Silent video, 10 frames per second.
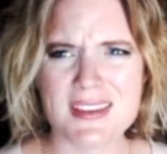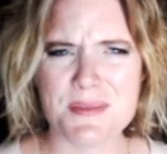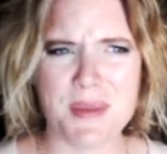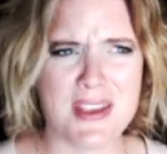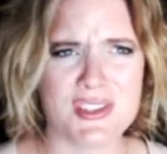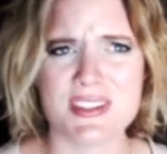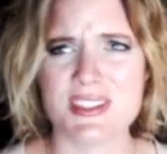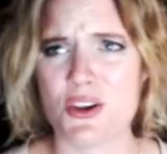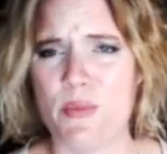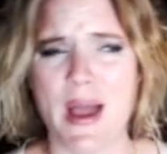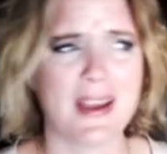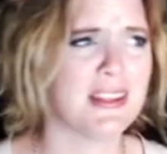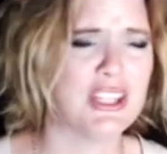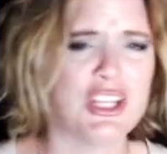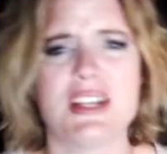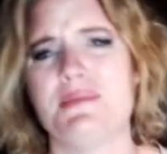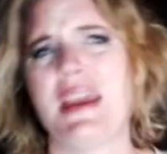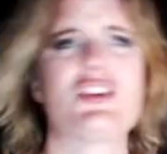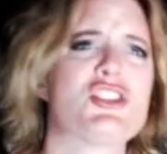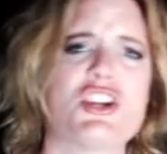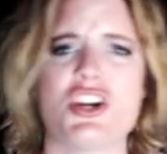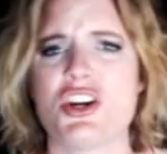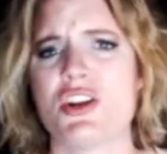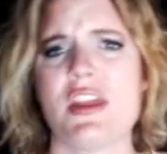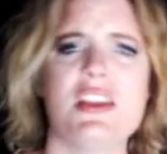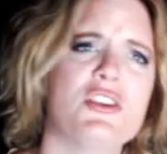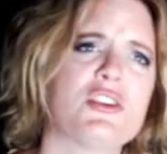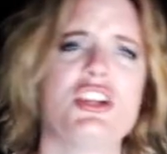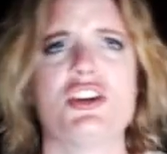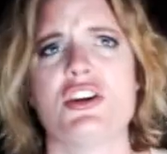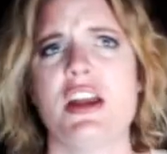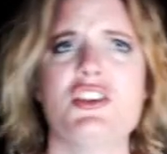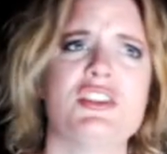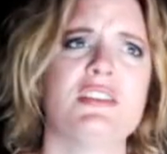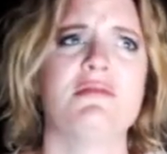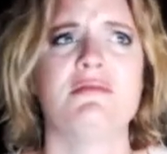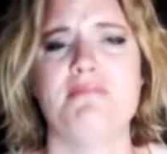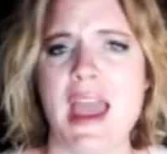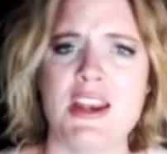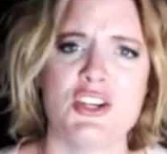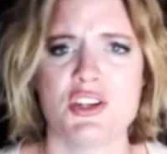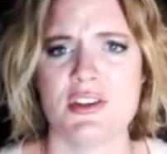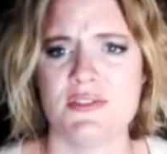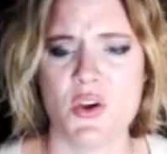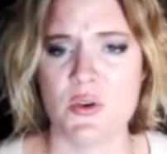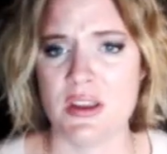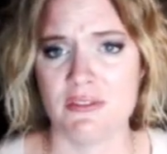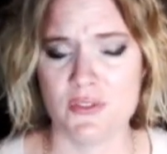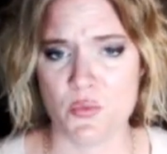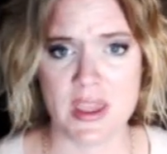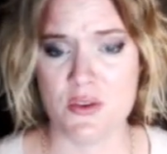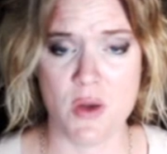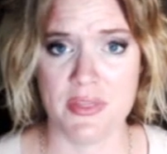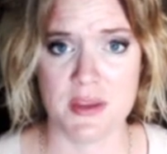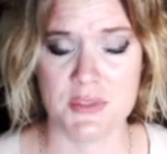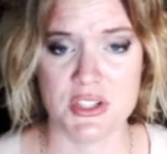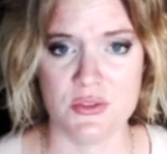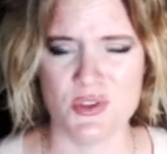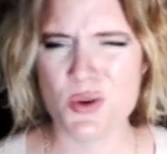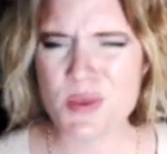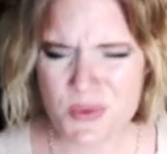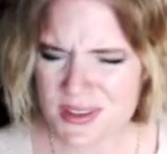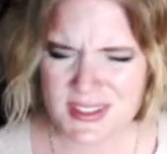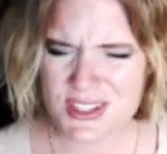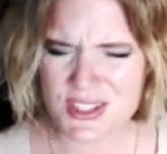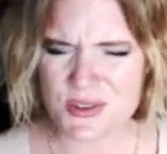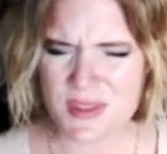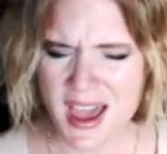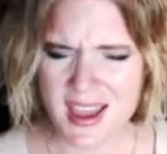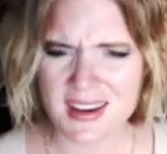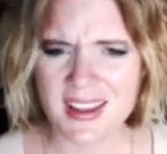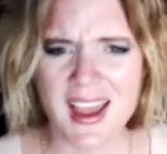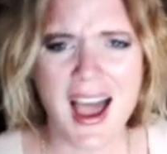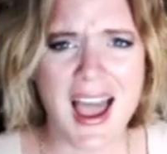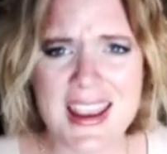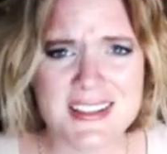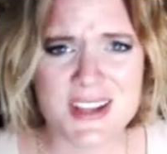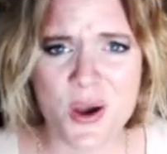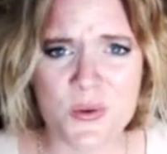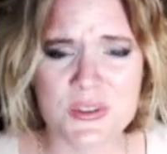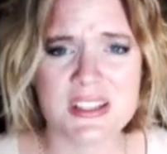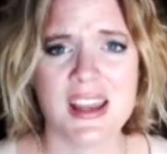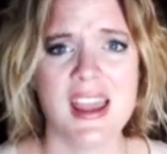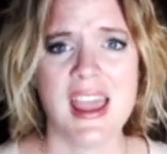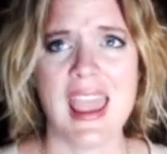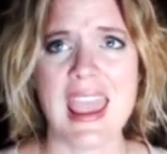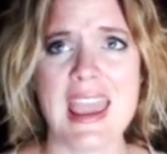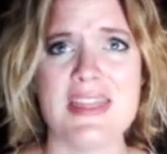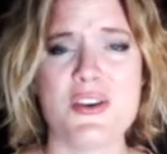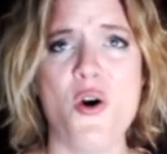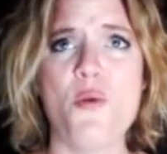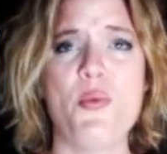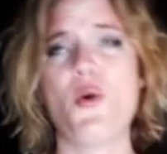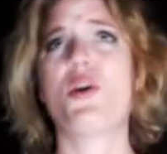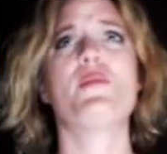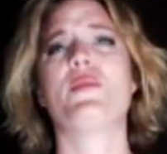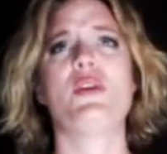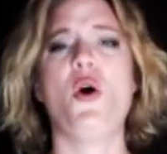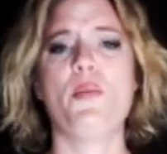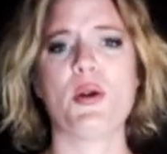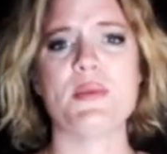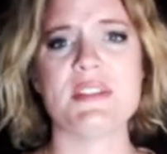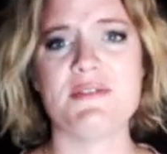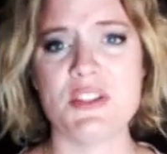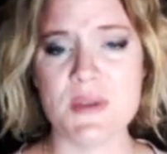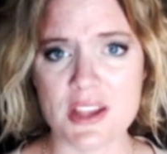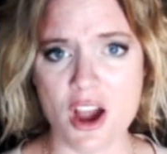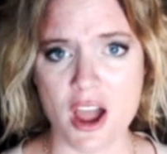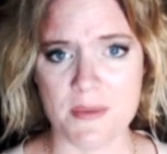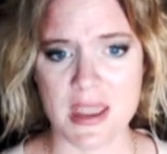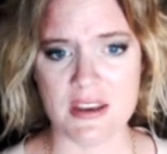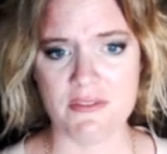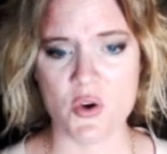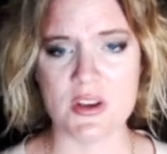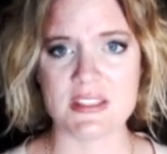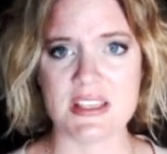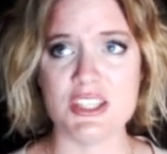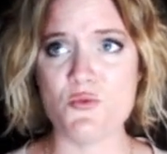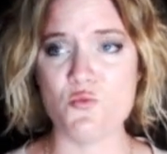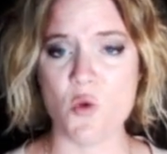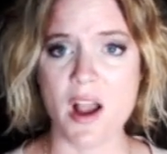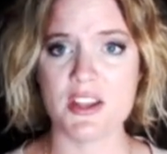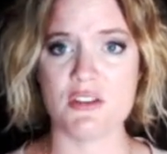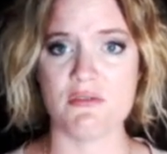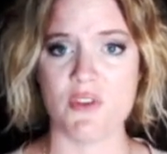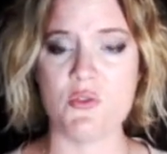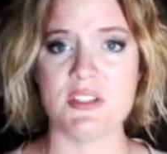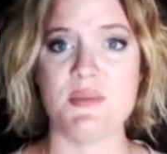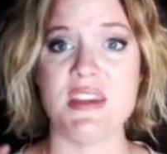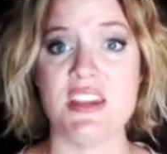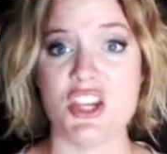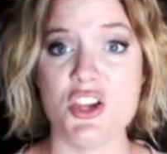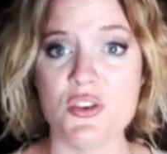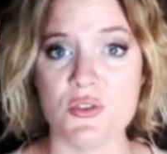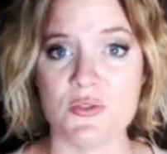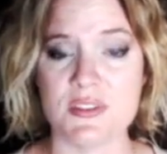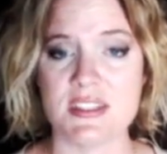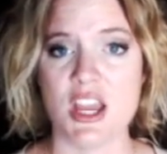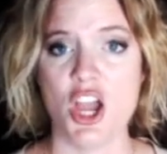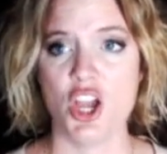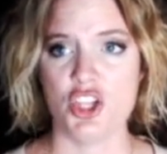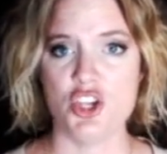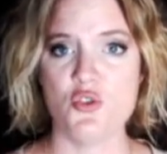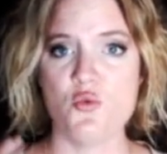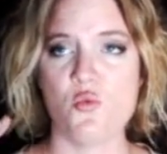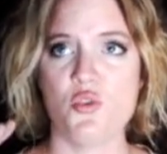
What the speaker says: the patience to go back and look and make sure that your curation manager is voting the way you want them to? Nobody wants to do that. I don't. And the whole purpose of doing an automated vote is because you want your vote to be used. You